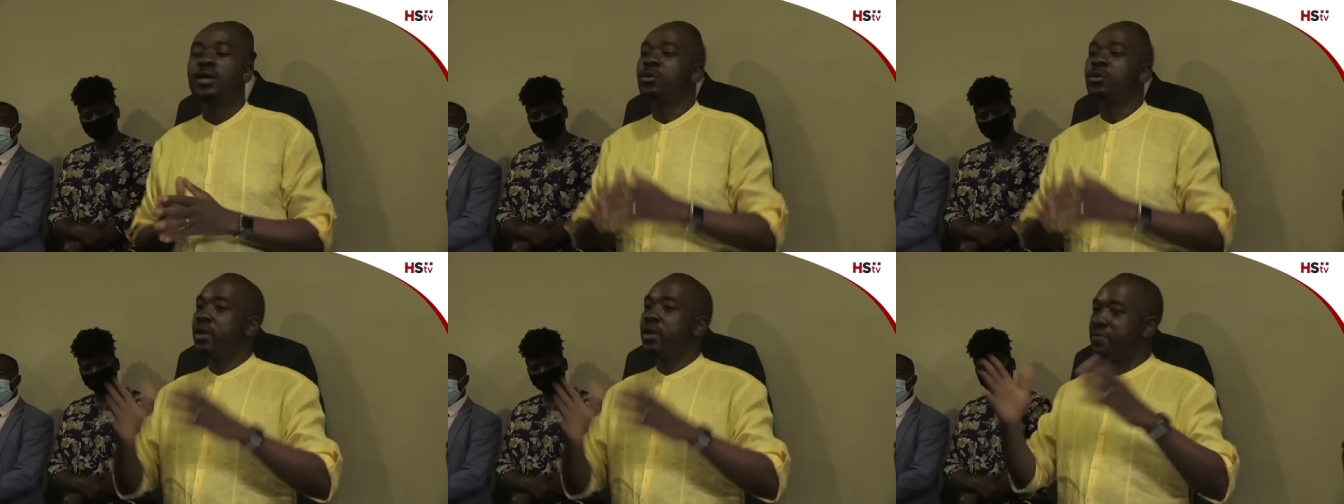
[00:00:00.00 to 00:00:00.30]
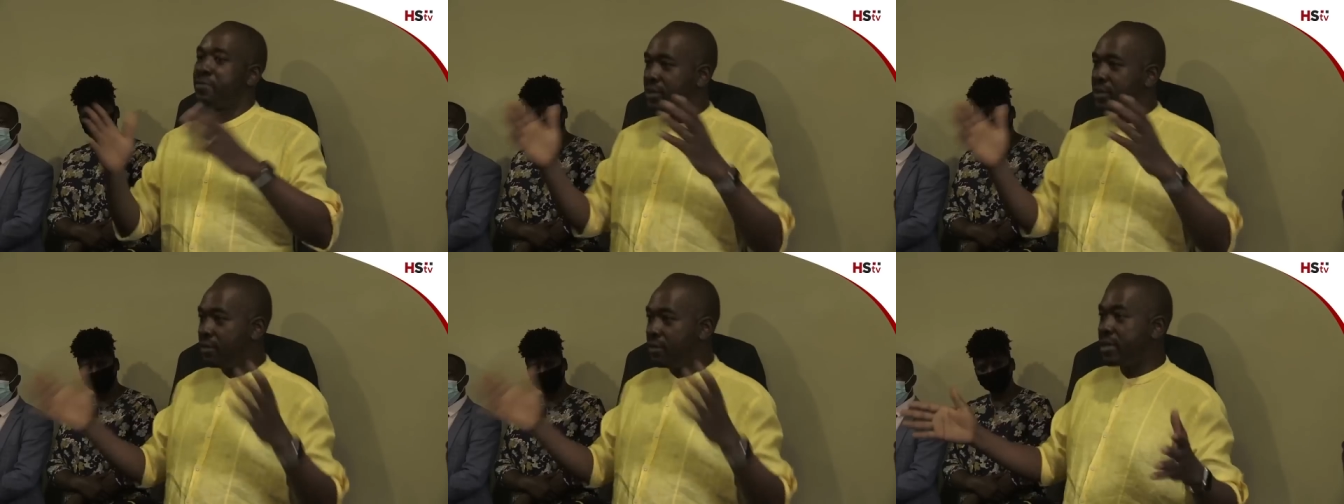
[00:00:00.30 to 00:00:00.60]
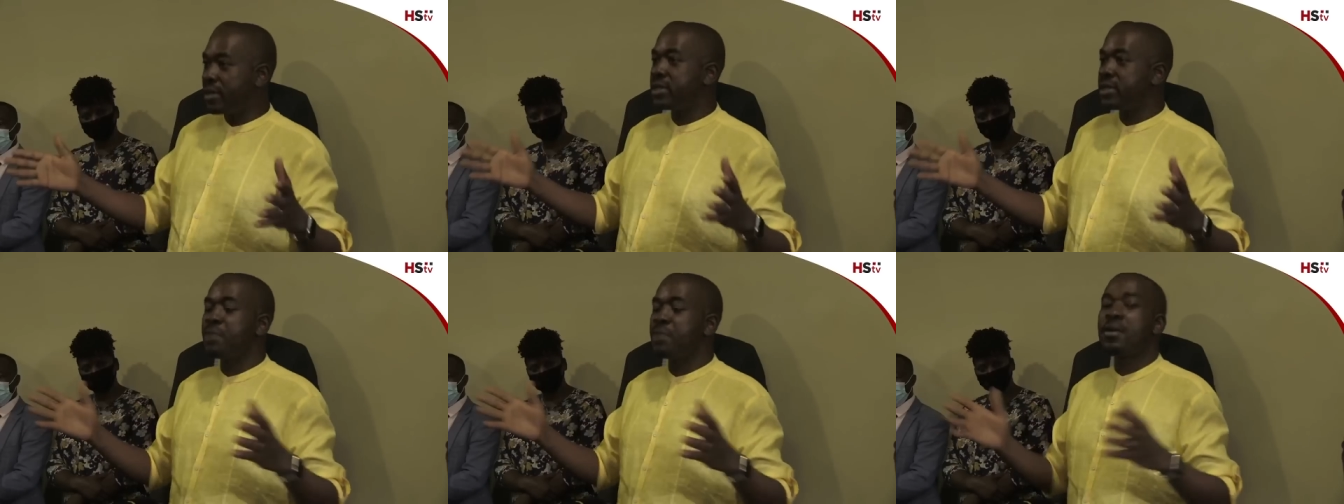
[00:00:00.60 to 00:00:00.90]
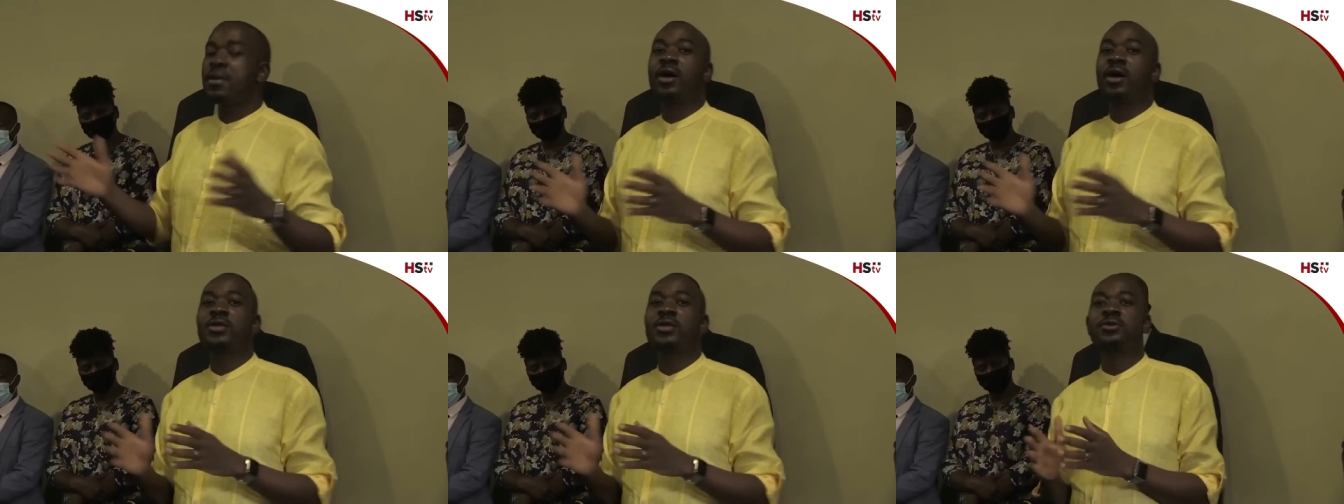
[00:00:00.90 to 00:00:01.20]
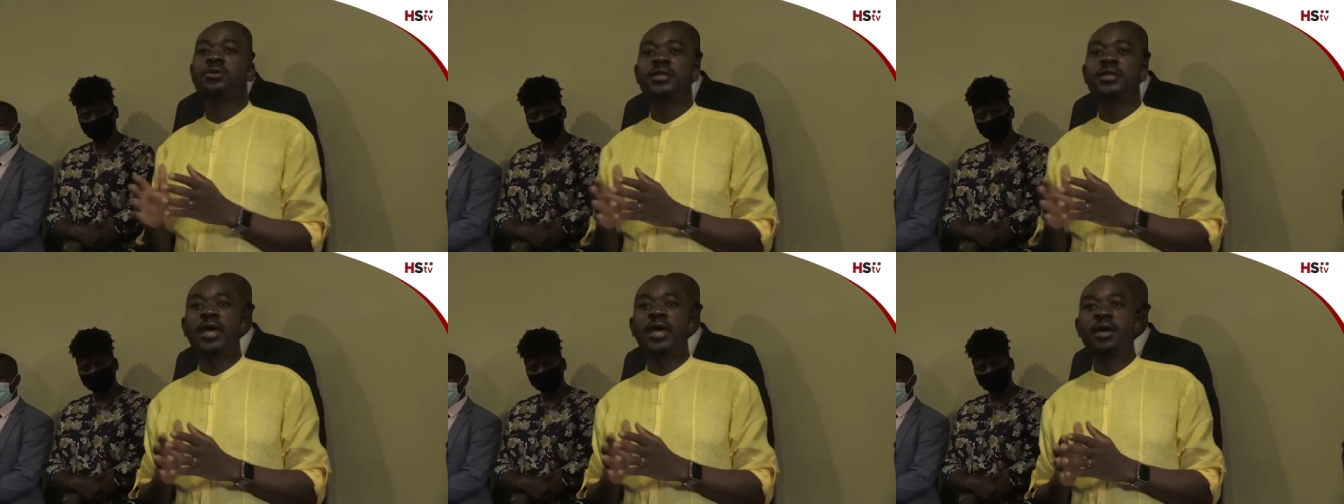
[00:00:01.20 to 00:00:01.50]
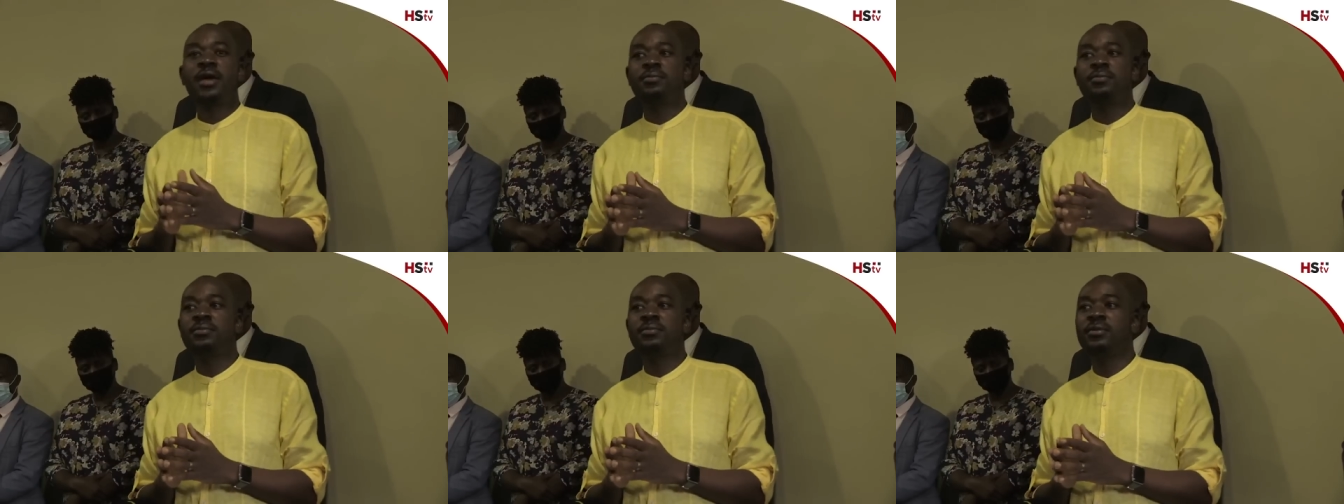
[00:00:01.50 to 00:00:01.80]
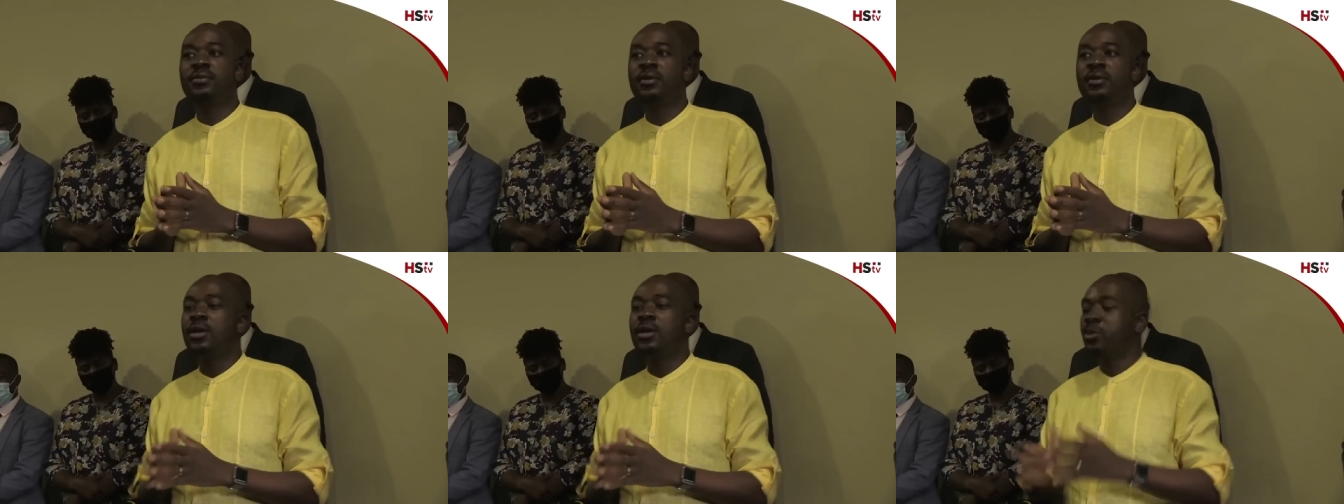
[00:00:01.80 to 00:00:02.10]
We have given them our new name.
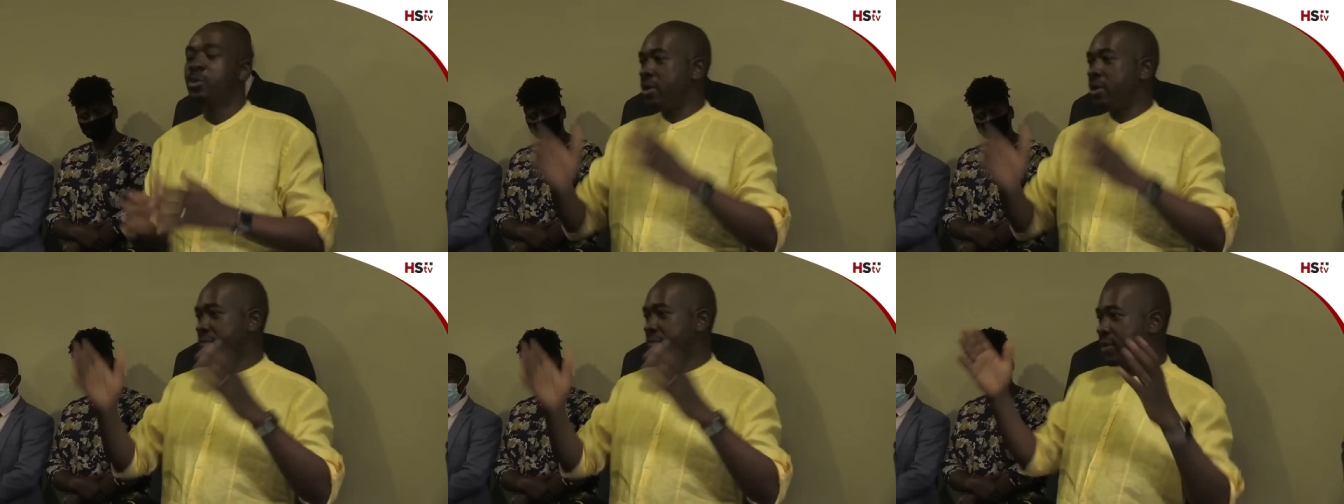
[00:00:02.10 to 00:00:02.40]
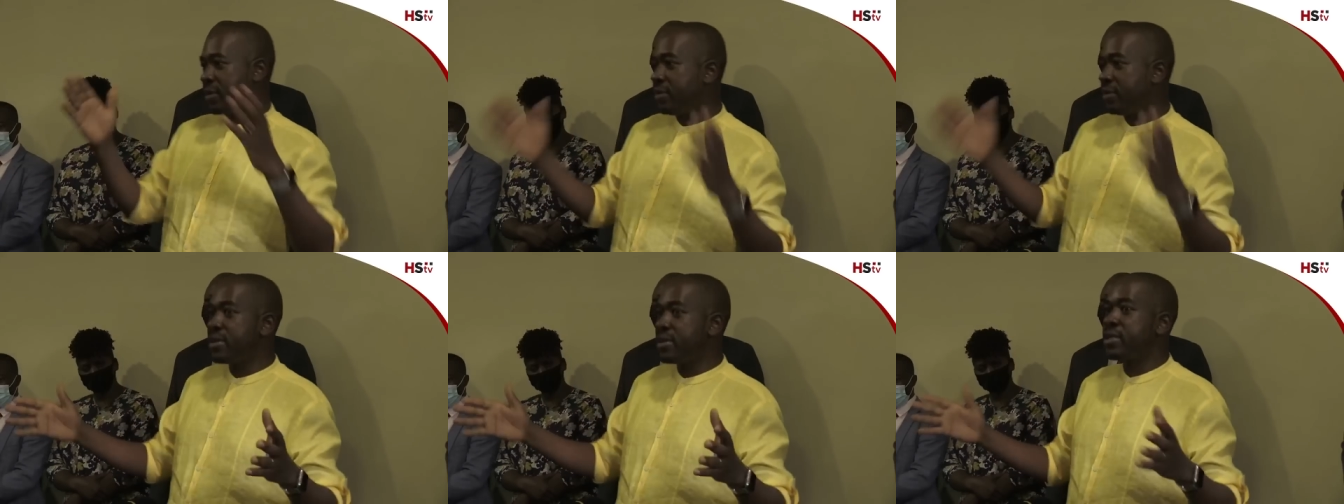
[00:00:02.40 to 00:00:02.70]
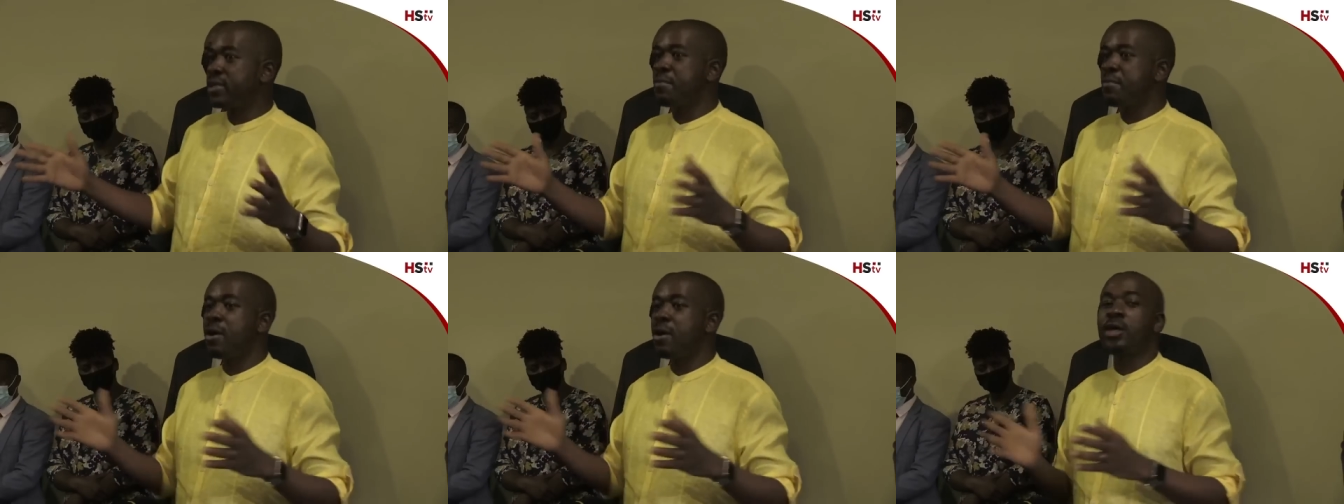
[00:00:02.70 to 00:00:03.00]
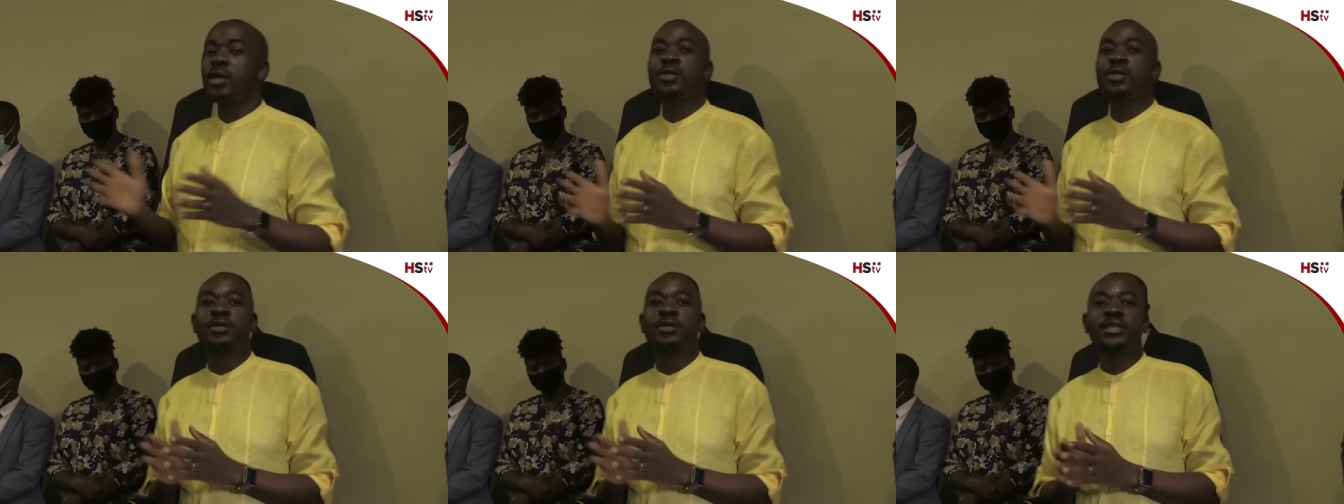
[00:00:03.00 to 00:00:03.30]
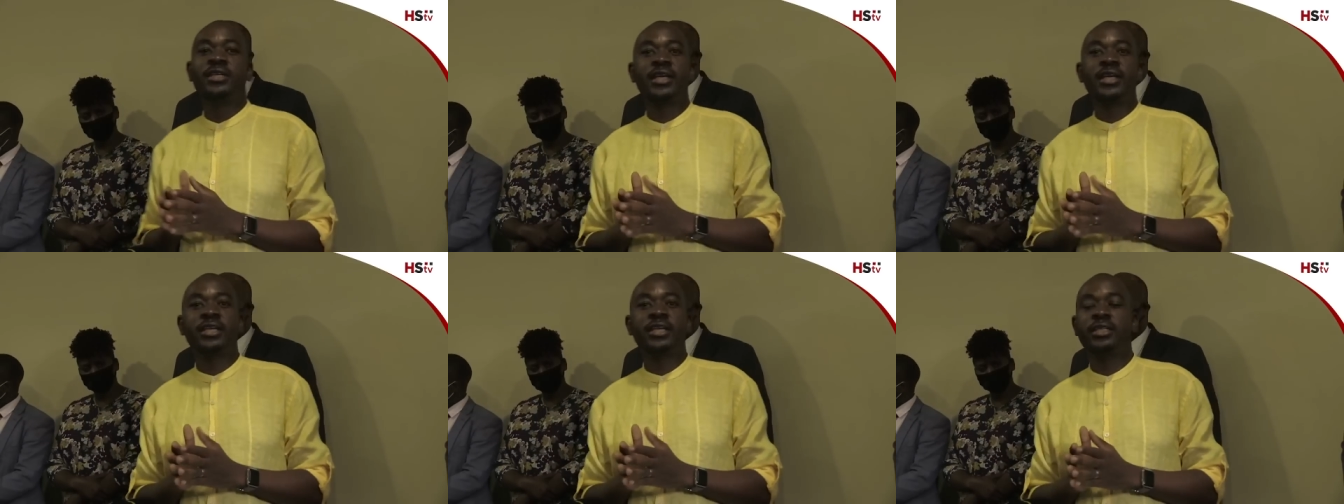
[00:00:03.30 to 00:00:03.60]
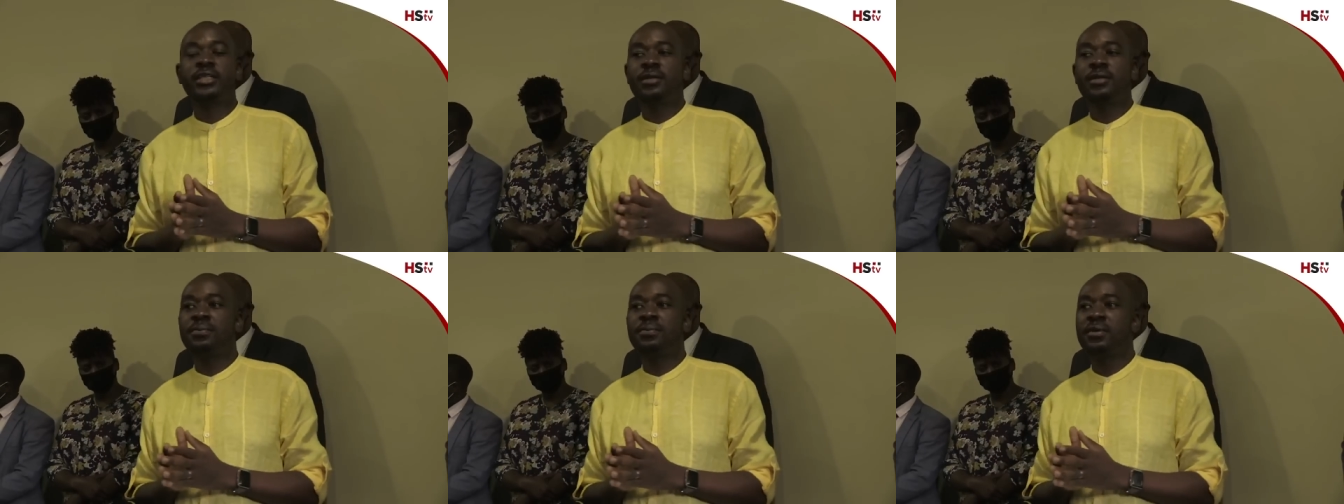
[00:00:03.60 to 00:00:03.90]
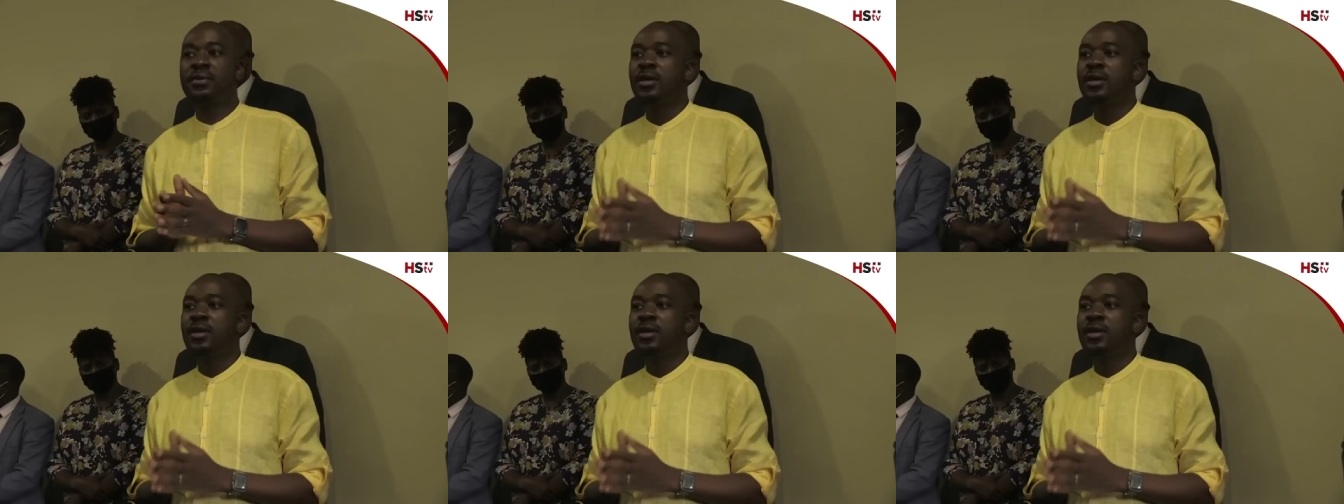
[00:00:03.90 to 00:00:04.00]
We have given them our new leadership.